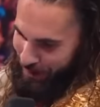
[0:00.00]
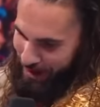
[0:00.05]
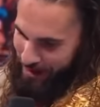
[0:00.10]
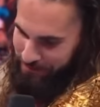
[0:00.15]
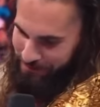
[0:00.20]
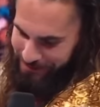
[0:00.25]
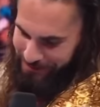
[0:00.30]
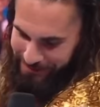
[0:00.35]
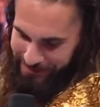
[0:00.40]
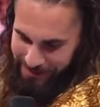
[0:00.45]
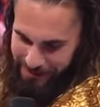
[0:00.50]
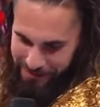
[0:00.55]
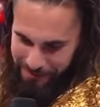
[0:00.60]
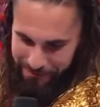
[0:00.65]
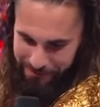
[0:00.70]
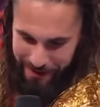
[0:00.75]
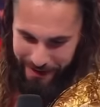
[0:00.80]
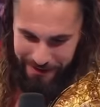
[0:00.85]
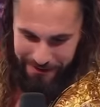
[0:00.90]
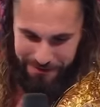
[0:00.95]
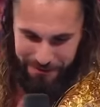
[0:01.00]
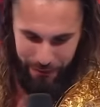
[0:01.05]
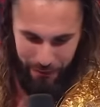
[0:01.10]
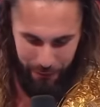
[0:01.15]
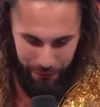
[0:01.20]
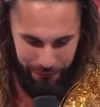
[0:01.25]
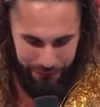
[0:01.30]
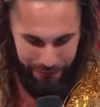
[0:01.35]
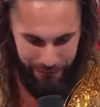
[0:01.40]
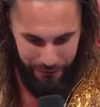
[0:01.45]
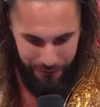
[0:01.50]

I believe I told